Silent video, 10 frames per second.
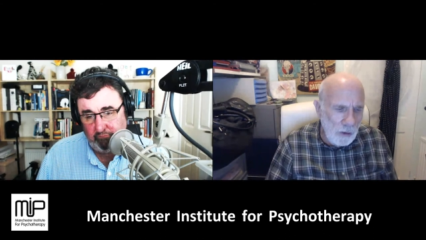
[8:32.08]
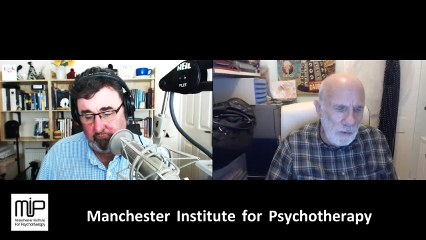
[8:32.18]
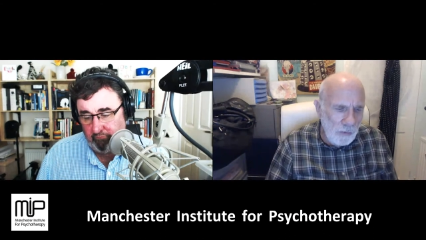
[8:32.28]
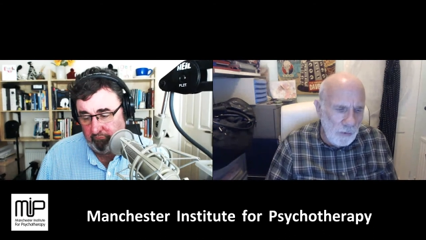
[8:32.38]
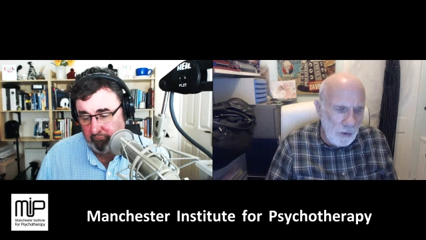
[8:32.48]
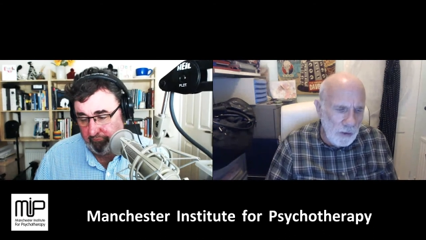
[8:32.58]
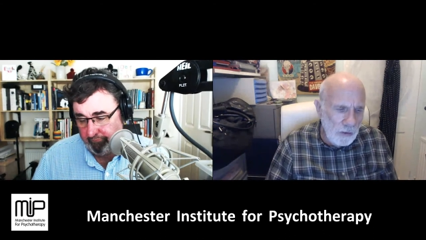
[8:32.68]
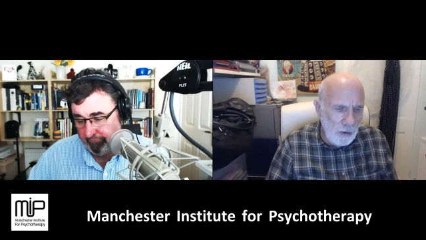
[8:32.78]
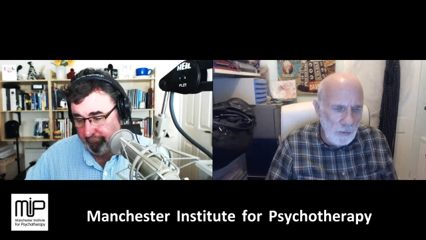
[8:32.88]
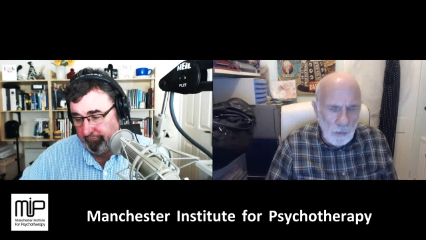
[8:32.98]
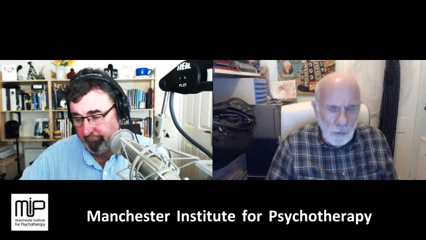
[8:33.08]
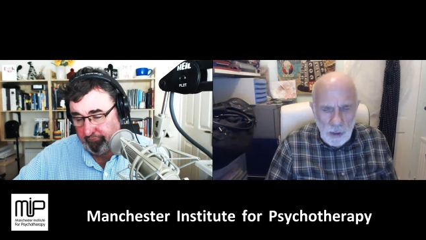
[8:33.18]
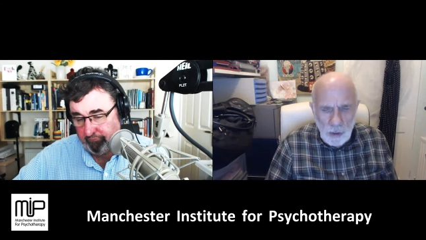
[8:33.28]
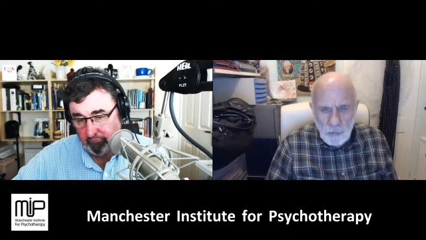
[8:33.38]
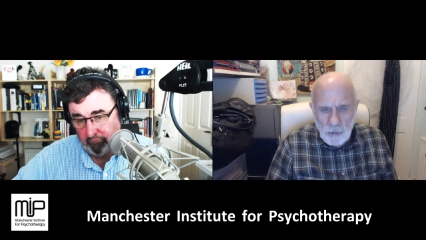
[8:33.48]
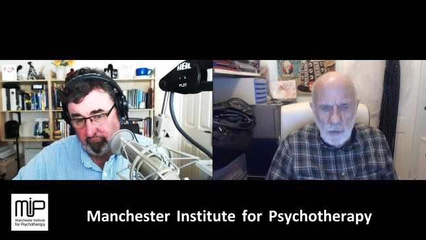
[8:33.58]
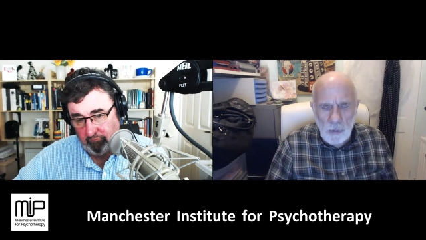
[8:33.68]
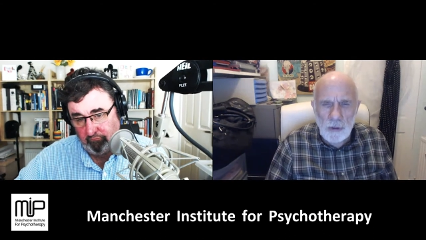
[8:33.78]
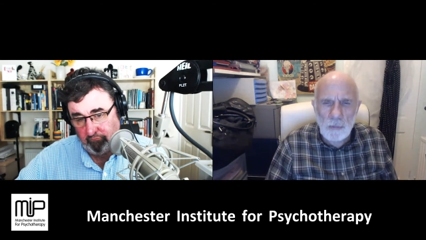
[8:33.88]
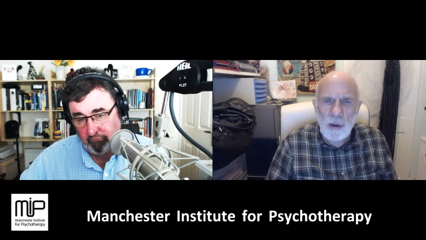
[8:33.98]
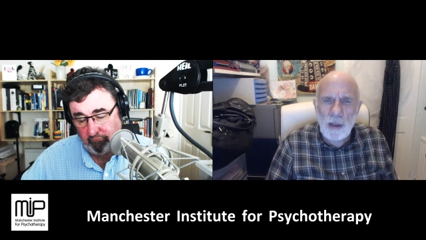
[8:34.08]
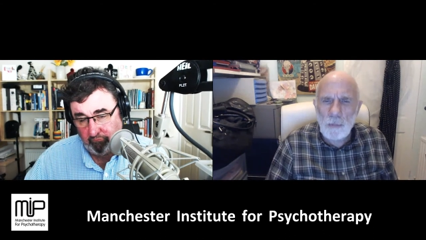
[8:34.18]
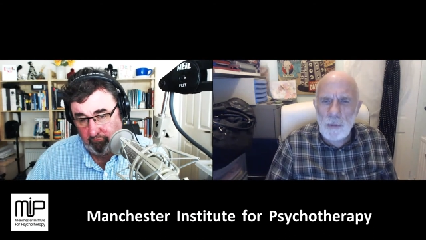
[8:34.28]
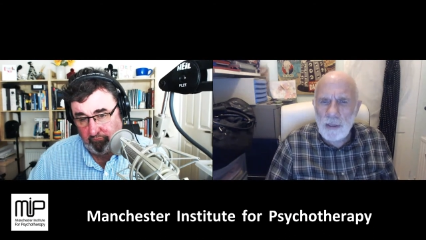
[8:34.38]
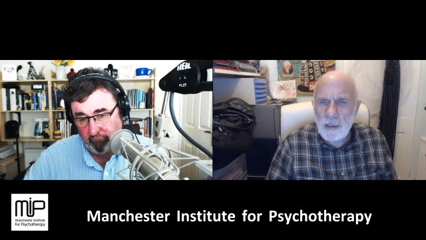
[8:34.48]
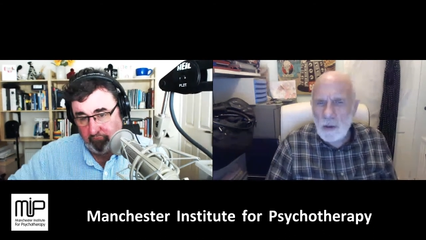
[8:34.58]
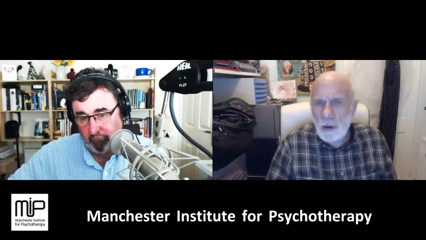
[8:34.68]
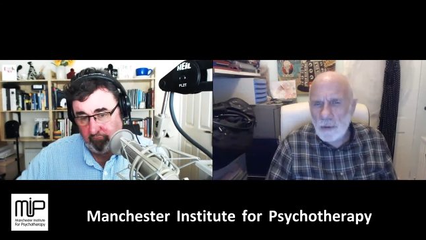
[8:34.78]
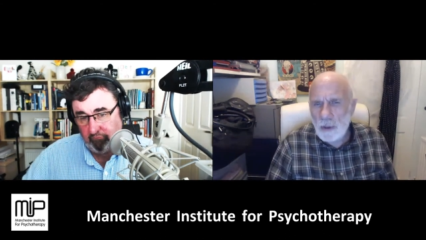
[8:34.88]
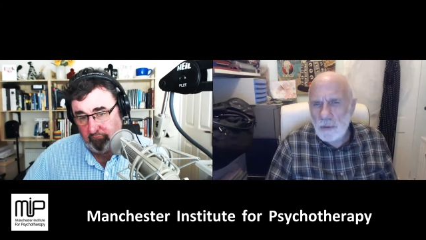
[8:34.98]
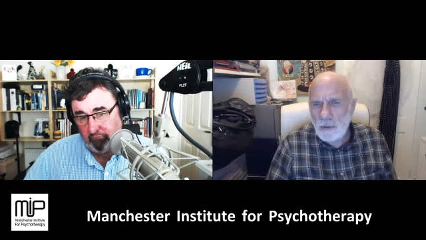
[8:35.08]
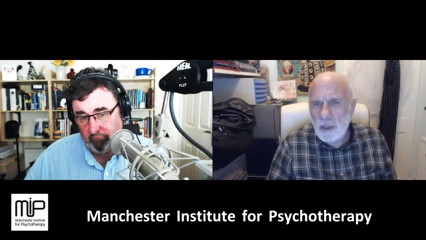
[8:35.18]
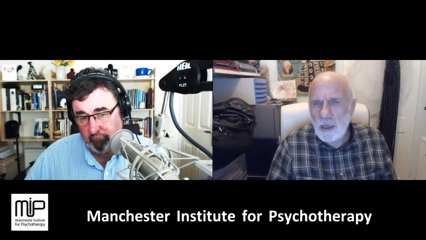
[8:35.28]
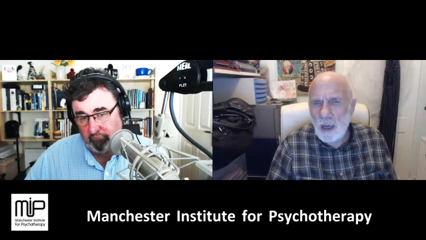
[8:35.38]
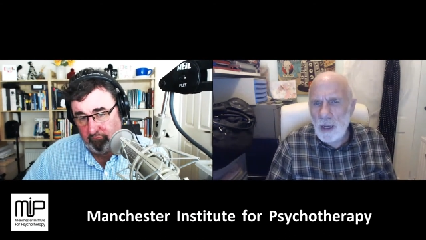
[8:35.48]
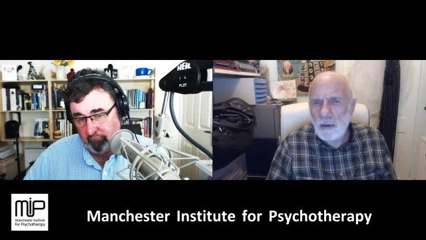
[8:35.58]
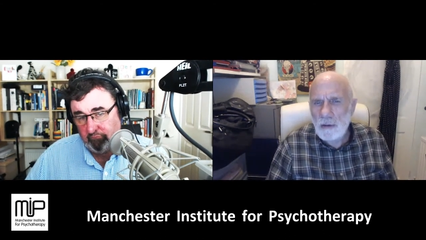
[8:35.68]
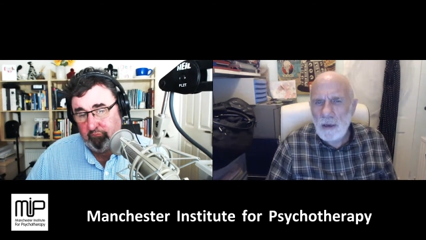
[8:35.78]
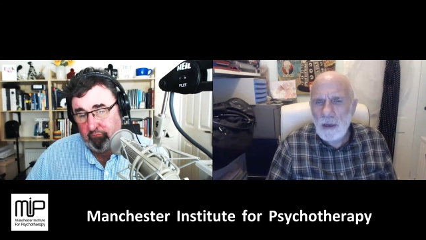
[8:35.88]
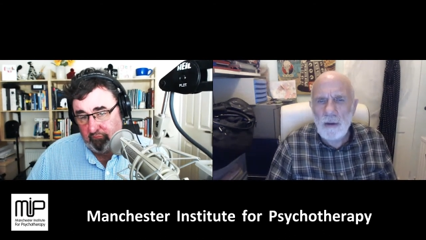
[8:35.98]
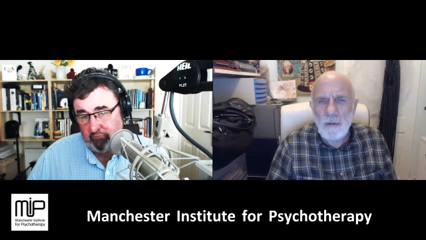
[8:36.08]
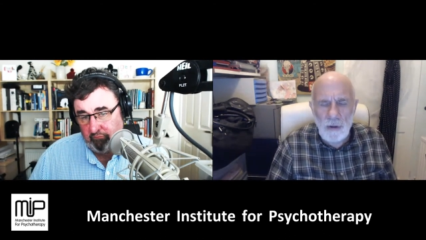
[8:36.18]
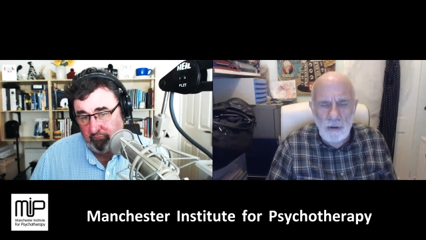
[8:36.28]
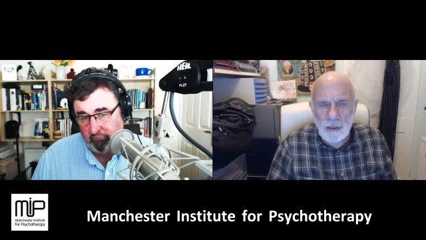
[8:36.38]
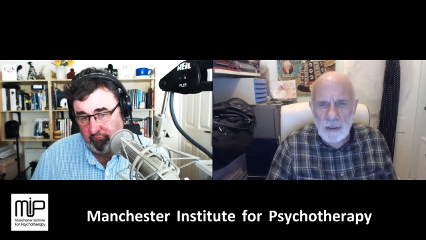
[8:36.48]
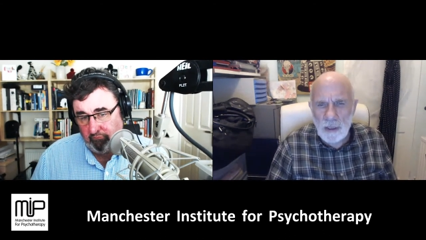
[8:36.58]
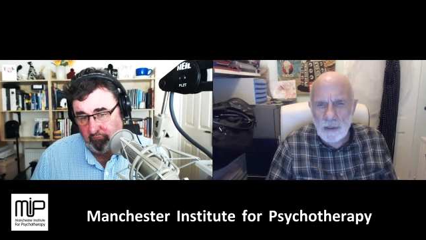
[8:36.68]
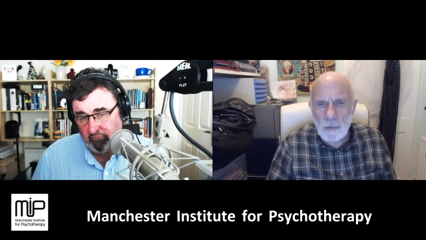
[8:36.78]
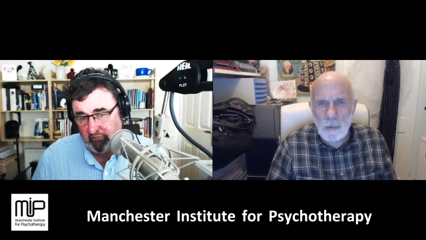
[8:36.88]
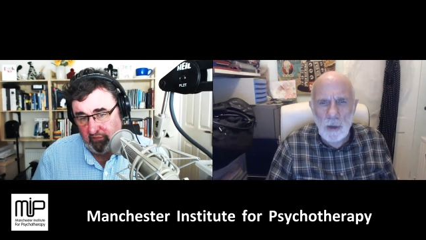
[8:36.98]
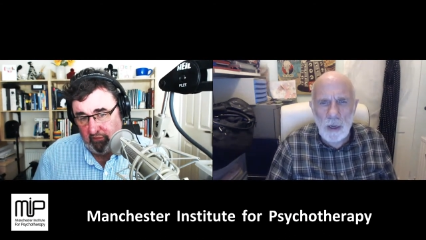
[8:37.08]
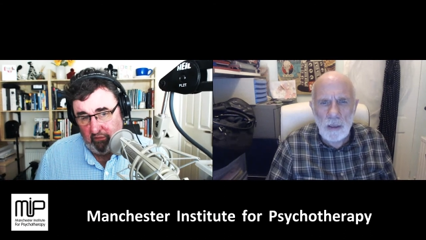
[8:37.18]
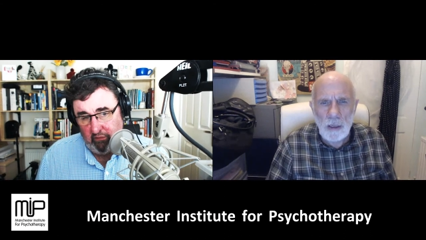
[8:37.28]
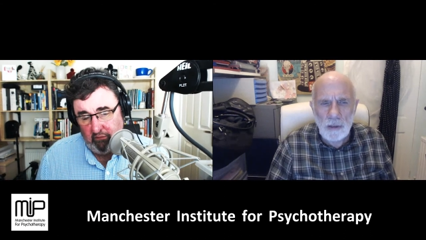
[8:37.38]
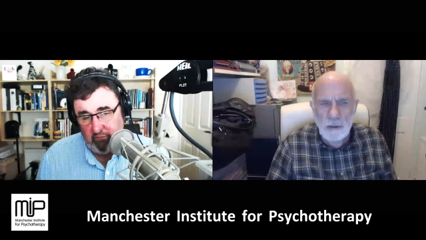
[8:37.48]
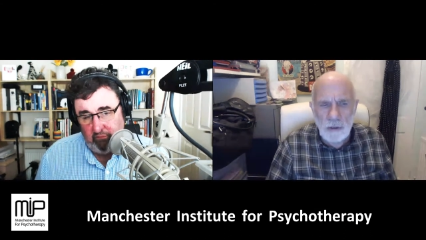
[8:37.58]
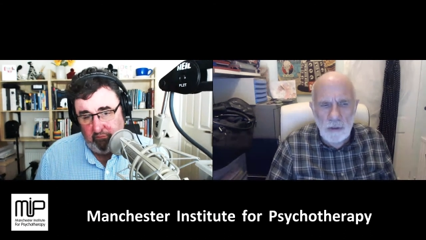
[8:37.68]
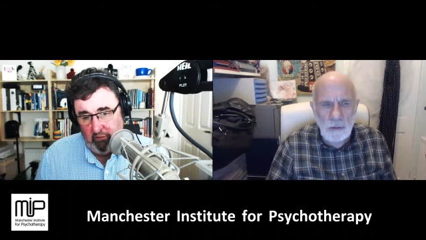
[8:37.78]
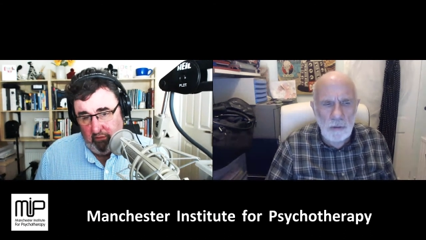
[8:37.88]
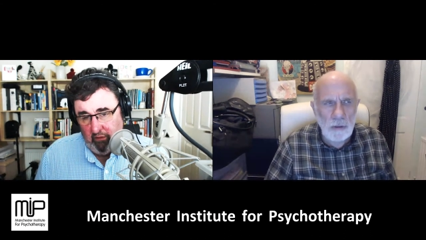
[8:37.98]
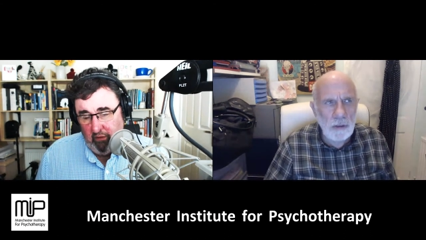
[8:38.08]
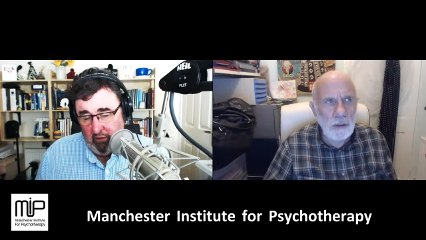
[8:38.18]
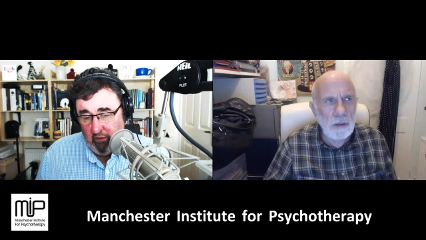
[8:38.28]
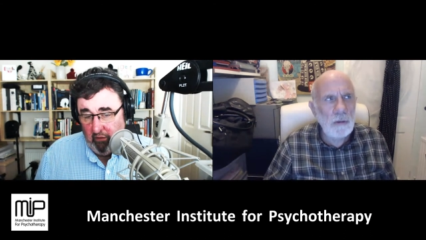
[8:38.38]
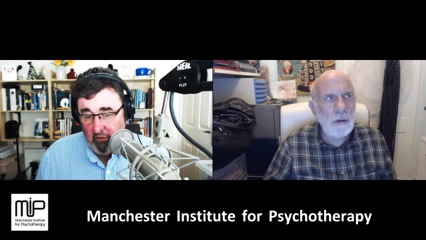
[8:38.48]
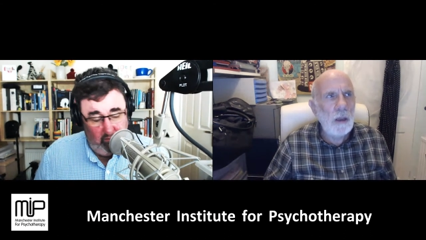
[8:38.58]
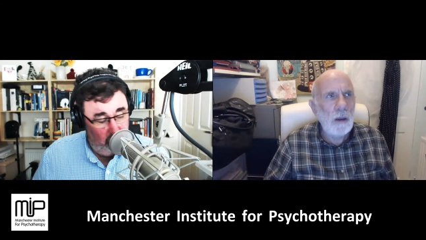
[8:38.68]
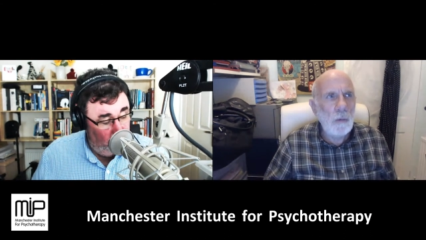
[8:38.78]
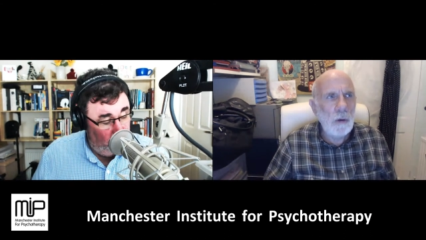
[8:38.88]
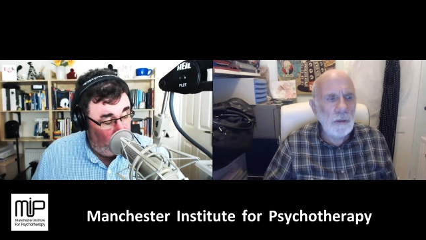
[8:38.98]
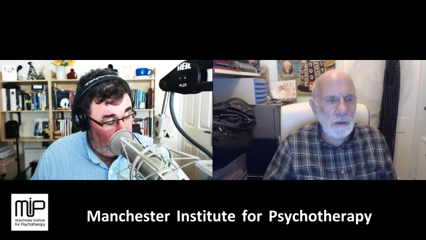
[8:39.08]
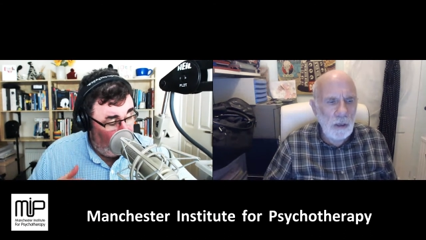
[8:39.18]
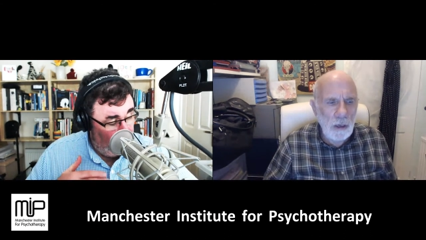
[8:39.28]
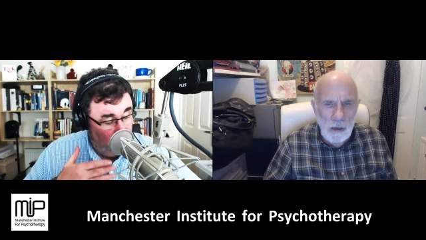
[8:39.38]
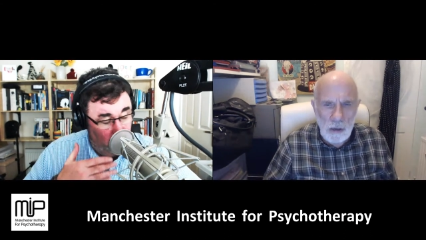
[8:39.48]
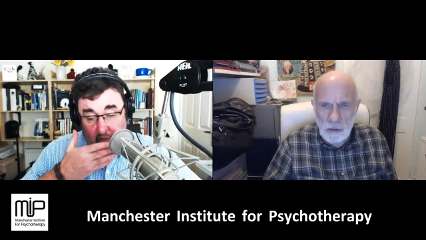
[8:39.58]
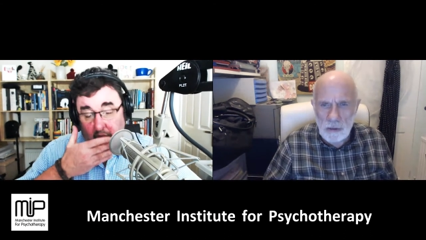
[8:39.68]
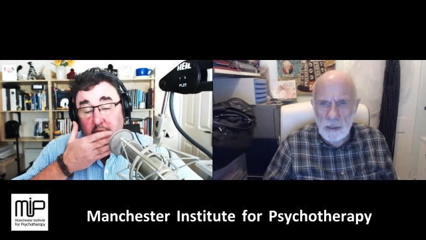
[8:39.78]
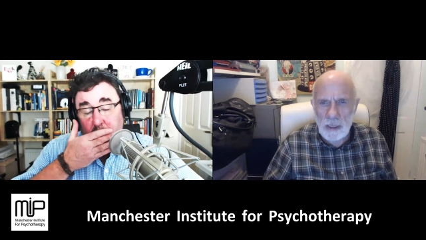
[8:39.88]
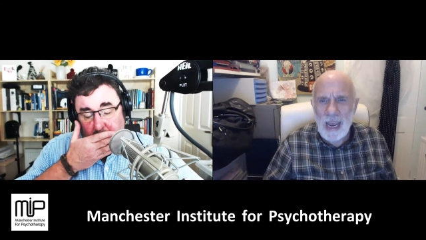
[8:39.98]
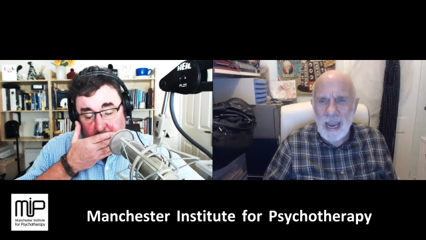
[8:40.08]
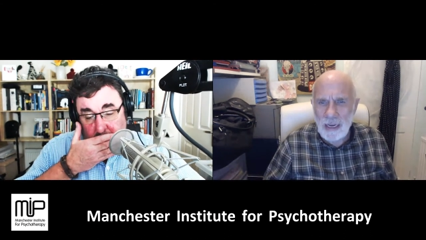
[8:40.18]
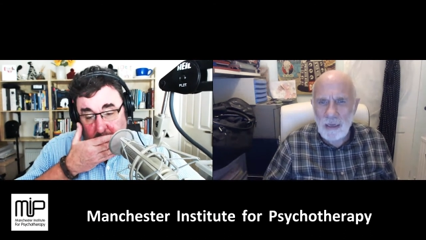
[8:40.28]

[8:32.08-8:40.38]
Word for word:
Speaker 1: first three or four chapters, talks about the basic concepts of TA in a very accessible way. So students who want to learn TA